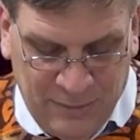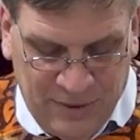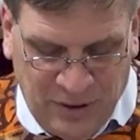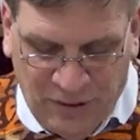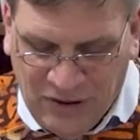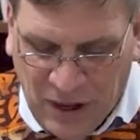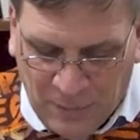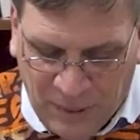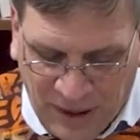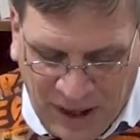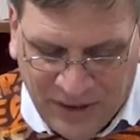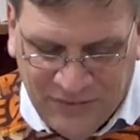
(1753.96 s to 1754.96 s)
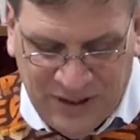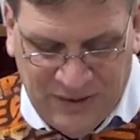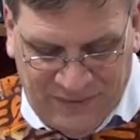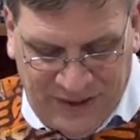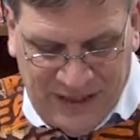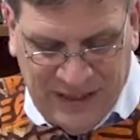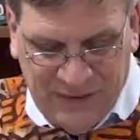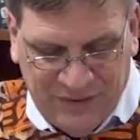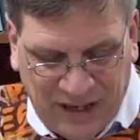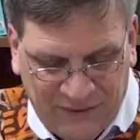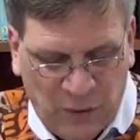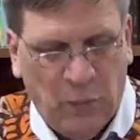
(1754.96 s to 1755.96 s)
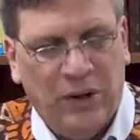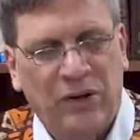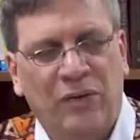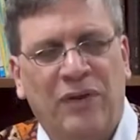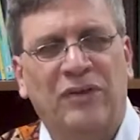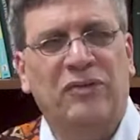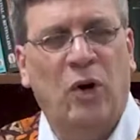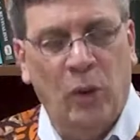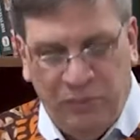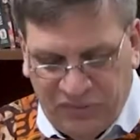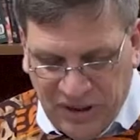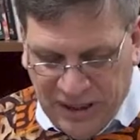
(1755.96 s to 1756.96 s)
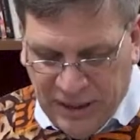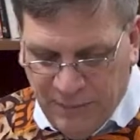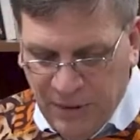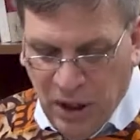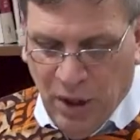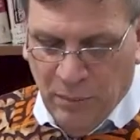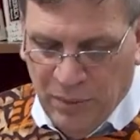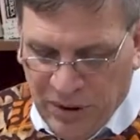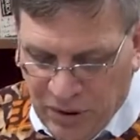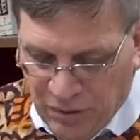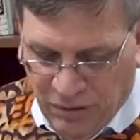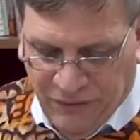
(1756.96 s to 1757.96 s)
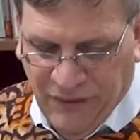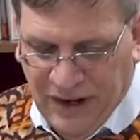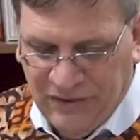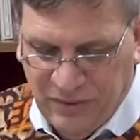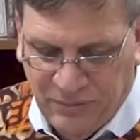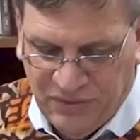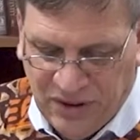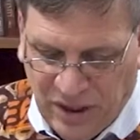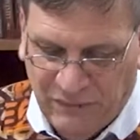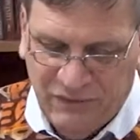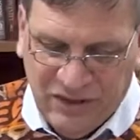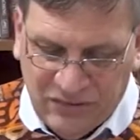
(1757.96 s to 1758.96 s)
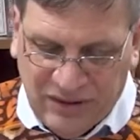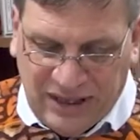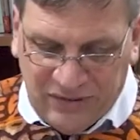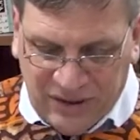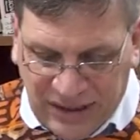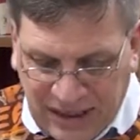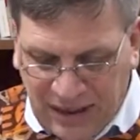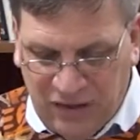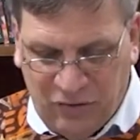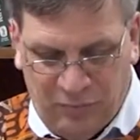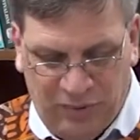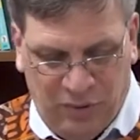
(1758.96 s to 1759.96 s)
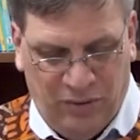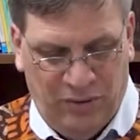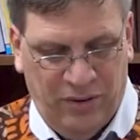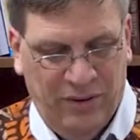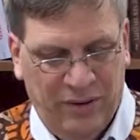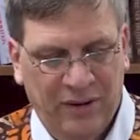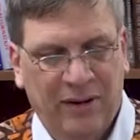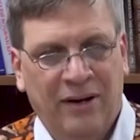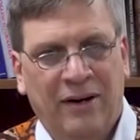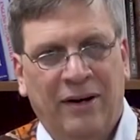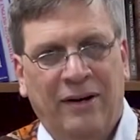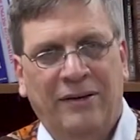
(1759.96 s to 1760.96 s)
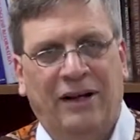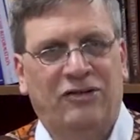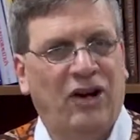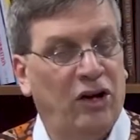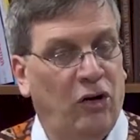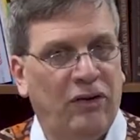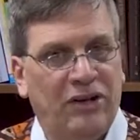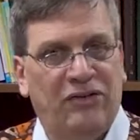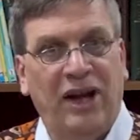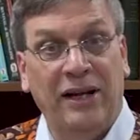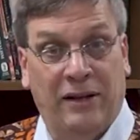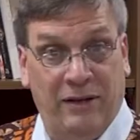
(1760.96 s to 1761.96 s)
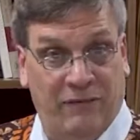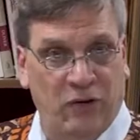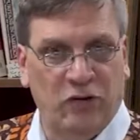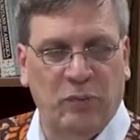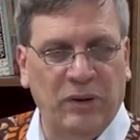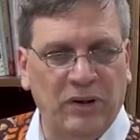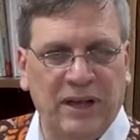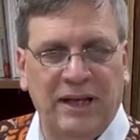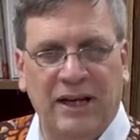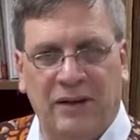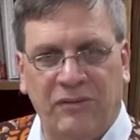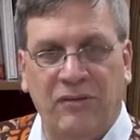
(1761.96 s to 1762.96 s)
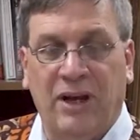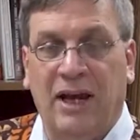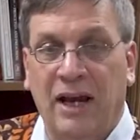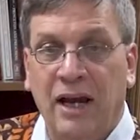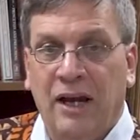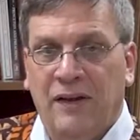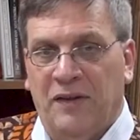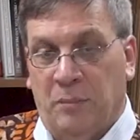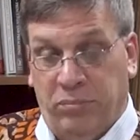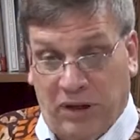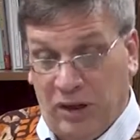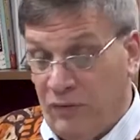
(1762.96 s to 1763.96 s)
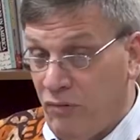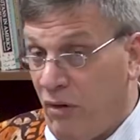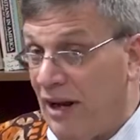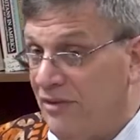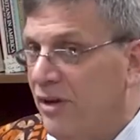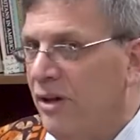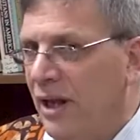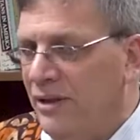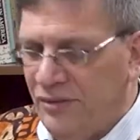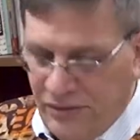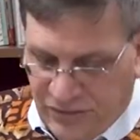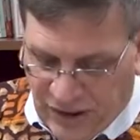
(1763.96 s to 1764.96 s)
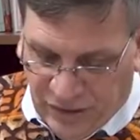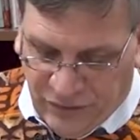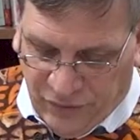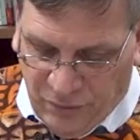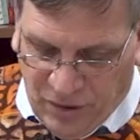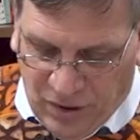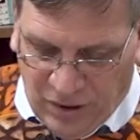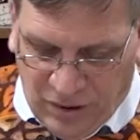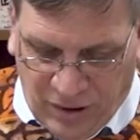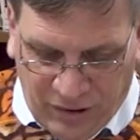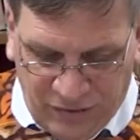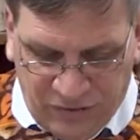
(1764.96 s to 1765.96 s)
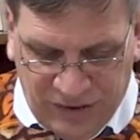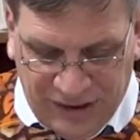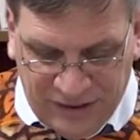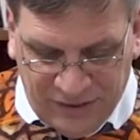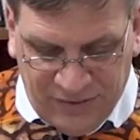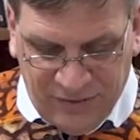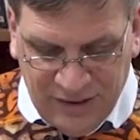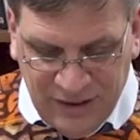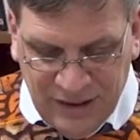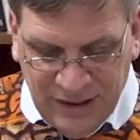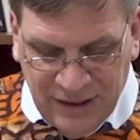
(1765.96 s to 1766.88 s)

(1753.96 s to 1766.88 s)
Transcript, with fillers: But notice how positive he is. Everyone who thus hopes in him purifies himself just as he is pure. Now, John already said in the verse we looked at yesterday that the blood of Christ cleanses us from all our sins.